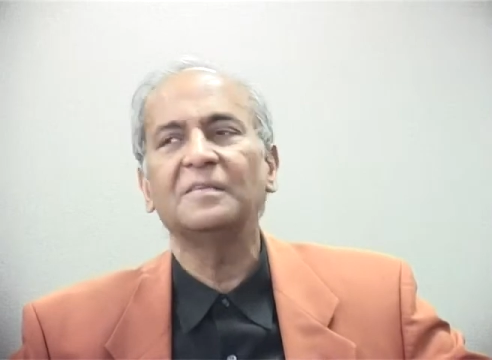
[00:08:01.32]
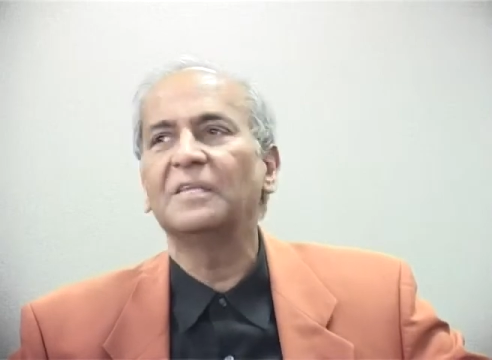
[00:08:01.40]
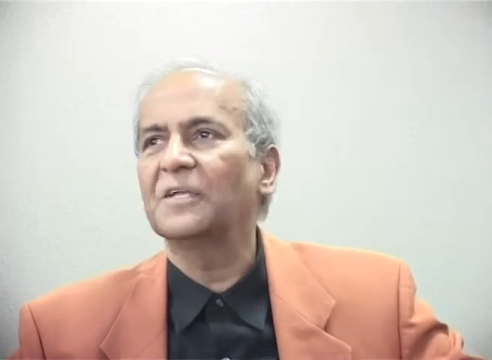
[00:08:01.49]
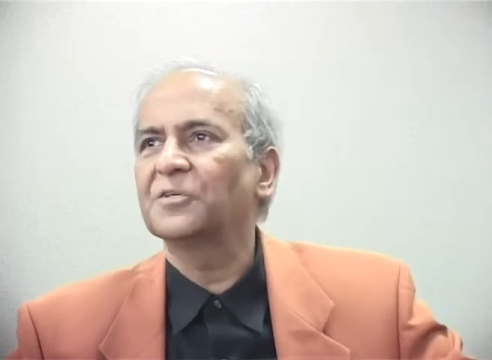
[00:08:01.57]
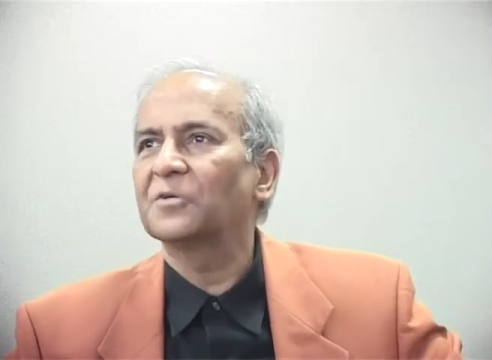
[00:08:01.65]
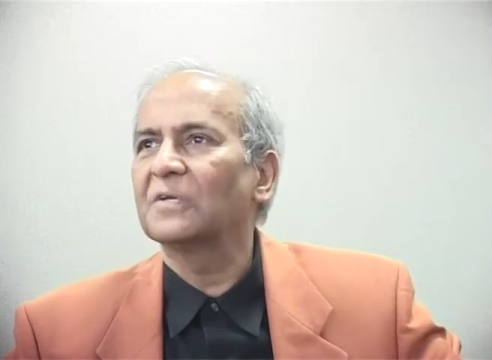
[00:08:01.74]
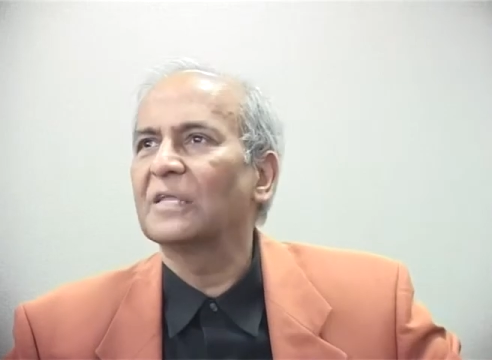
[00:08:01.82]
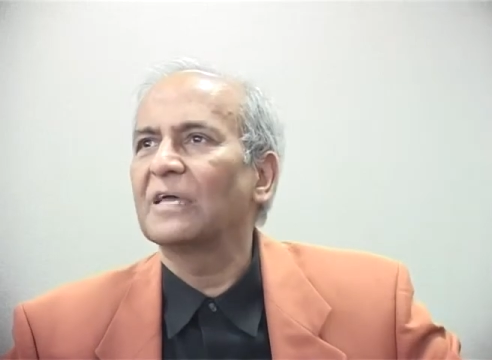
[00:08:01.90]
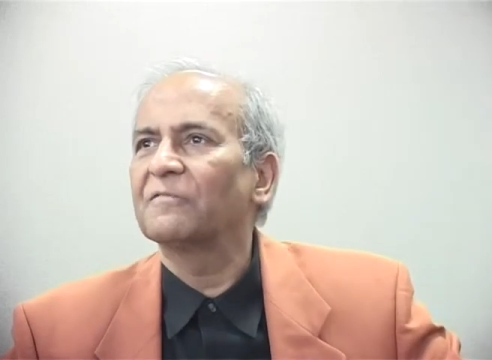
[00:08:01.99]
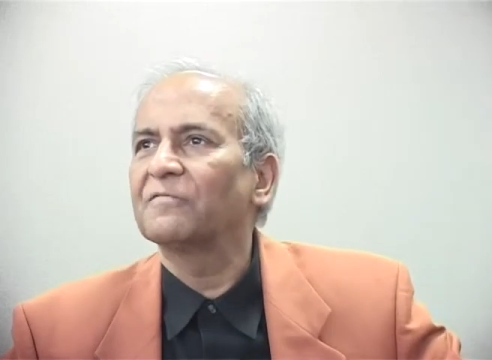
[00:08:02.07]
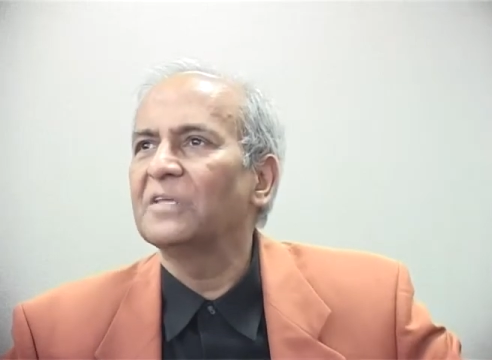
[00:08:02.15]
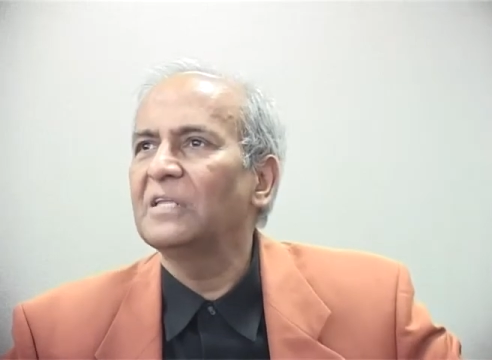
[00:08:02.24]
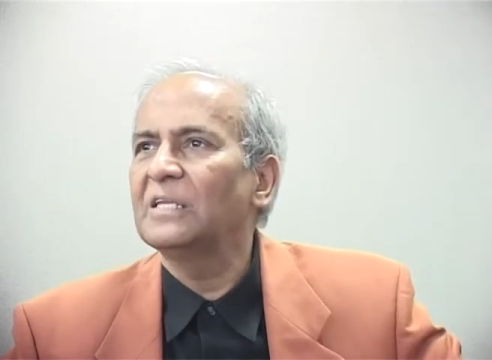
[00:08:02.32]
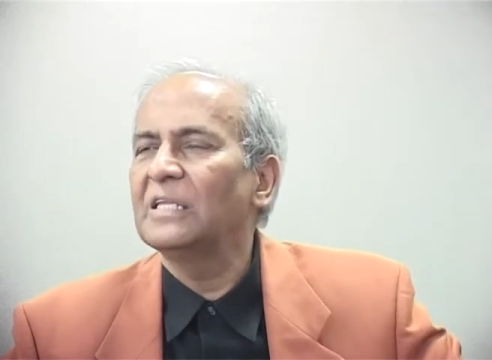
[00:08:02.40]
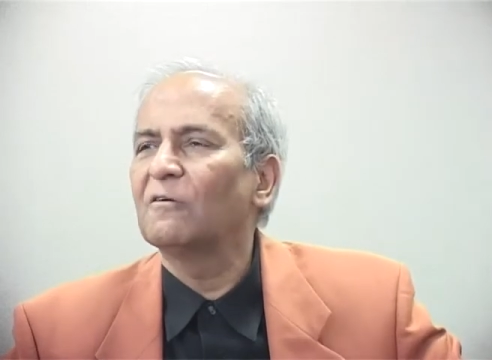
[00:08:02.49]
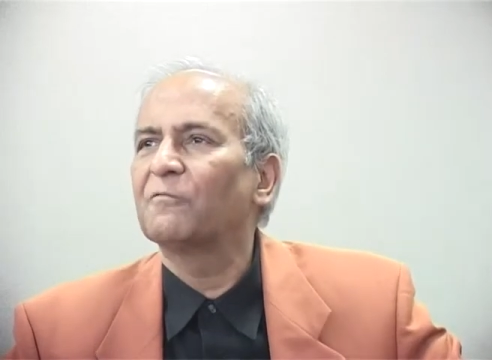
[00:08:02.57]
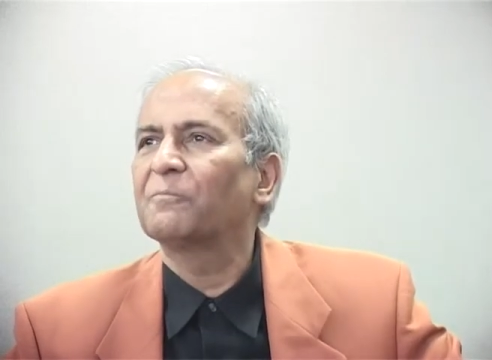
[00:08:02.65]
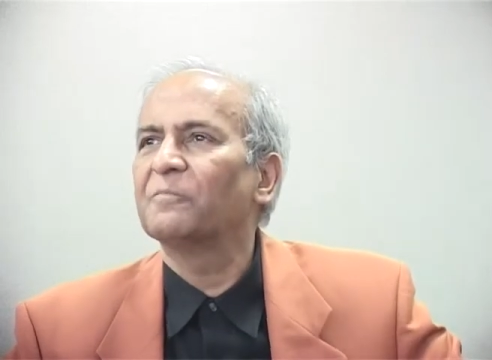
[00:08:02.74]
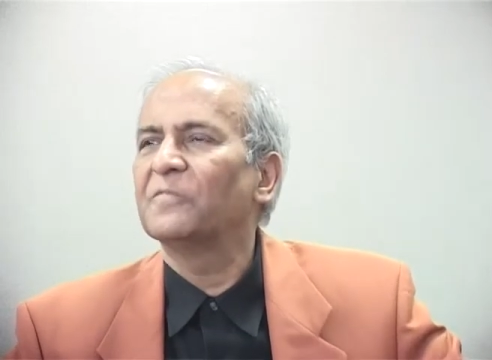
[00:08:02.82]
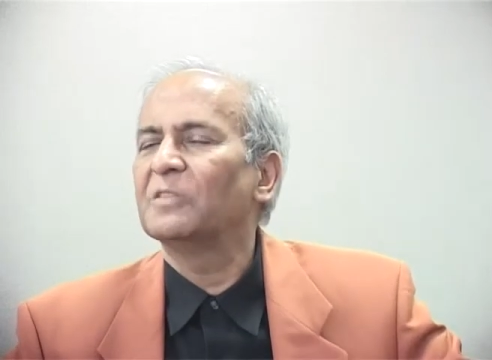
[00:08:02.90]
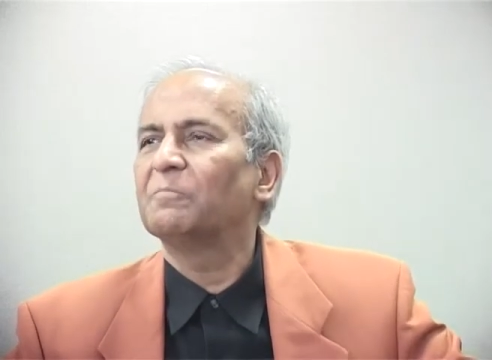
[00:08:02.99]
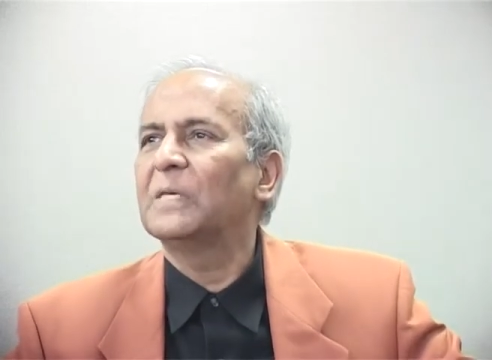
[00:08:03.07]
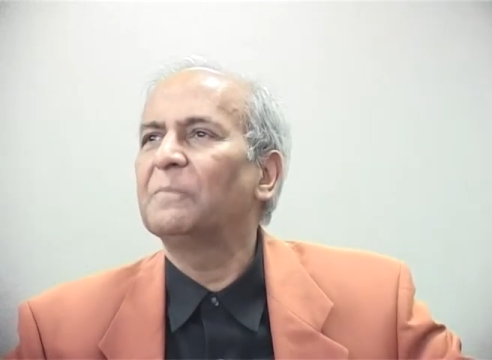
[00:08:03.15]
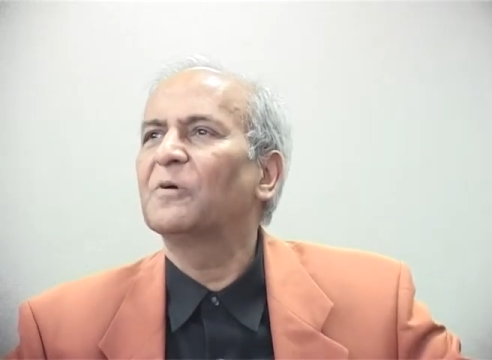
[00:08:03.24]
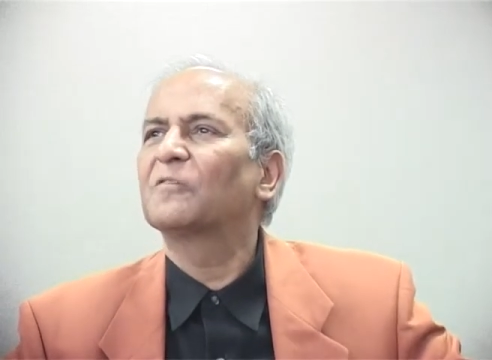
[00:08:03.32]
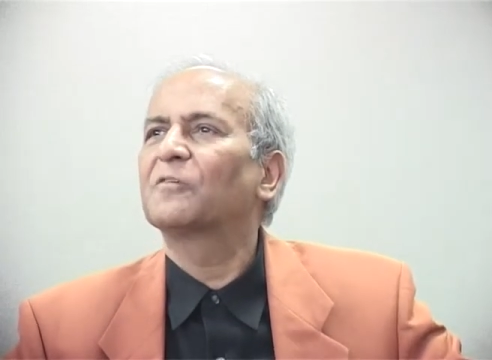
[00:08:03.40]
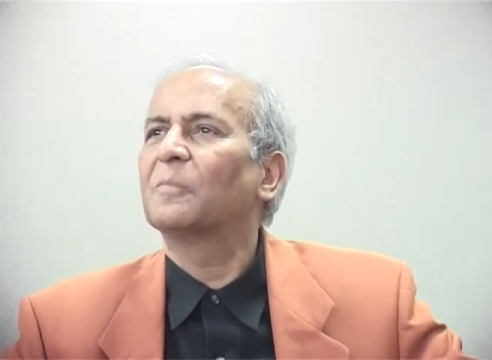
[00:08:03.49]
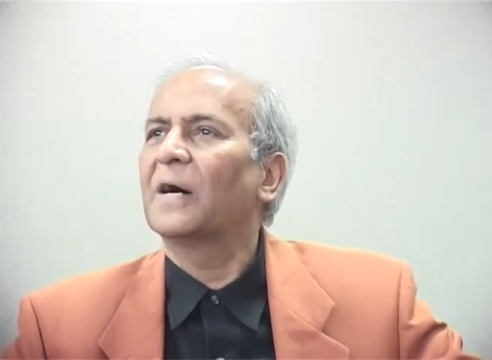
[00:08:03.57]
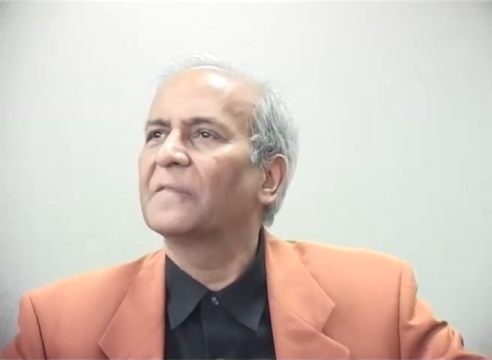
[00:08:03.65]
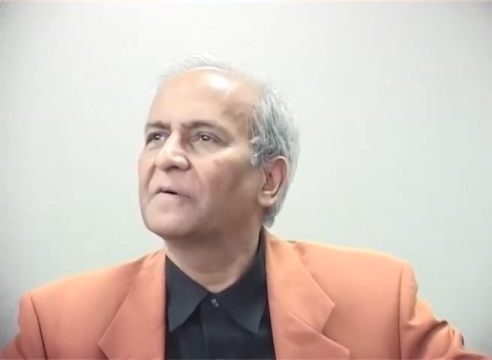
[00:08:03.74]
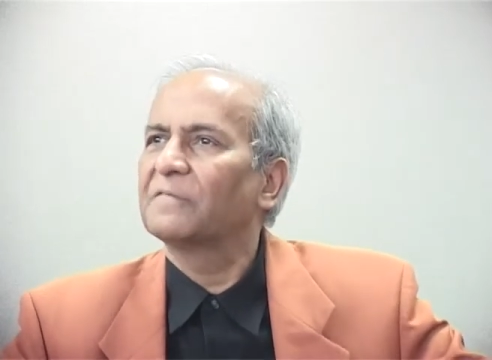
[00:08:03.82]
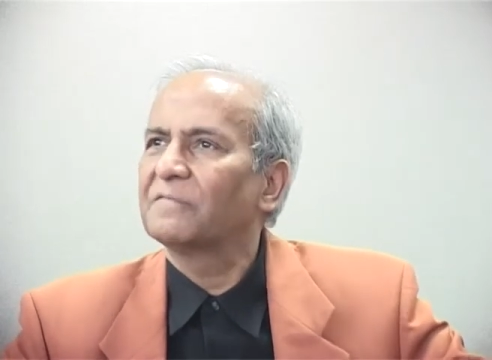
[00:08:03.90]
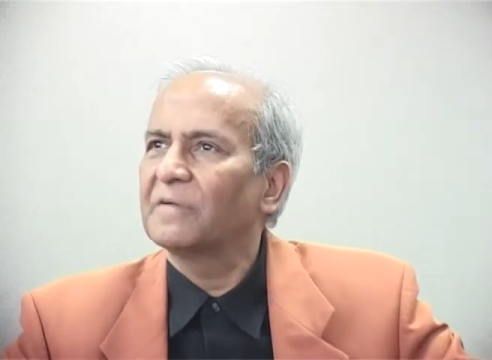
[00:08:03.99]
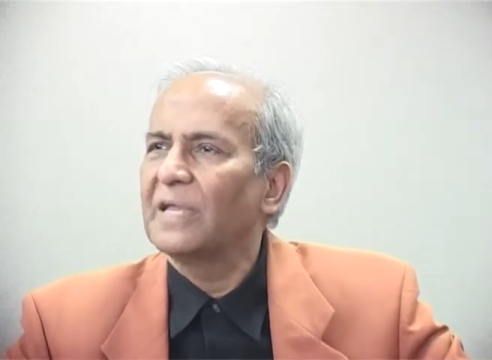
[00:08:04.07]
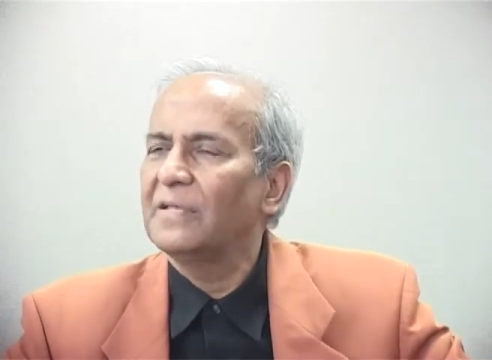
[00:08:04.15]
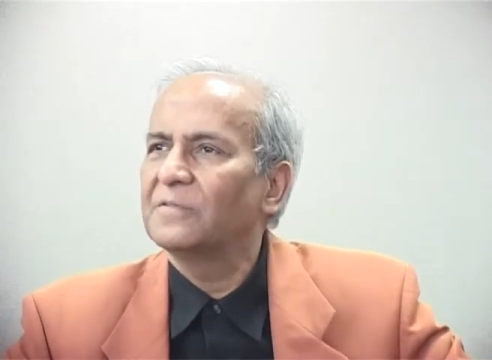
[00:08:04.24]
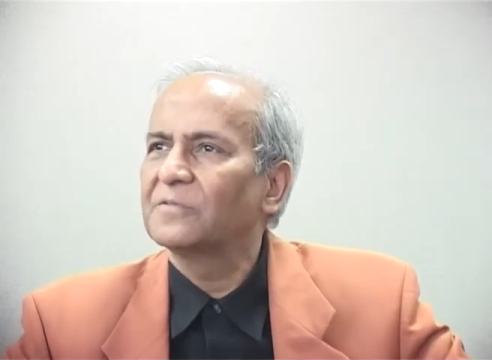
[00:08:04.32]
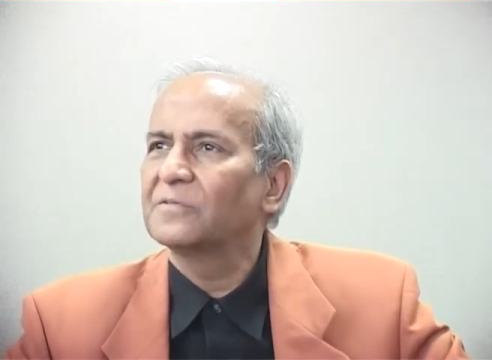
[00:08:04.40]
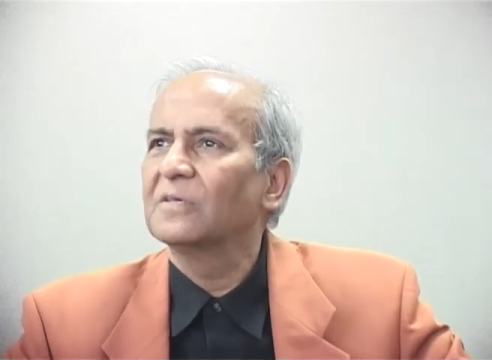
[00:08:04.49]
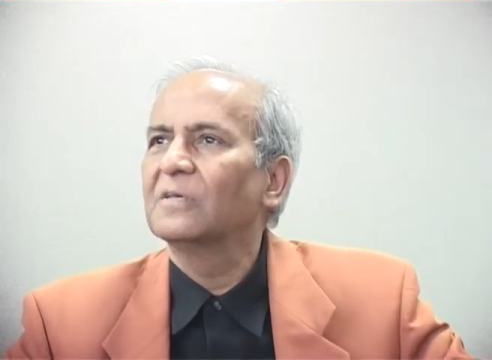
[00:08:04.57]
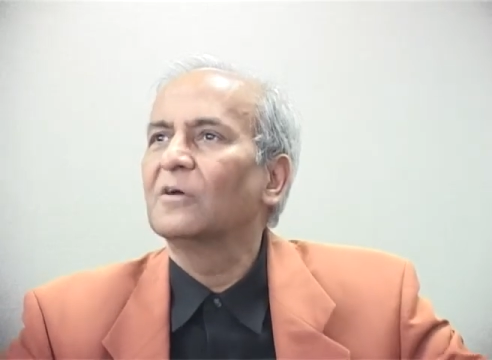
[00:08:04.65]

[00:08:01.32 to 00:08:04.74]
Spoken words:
natural affinity with people from other faiths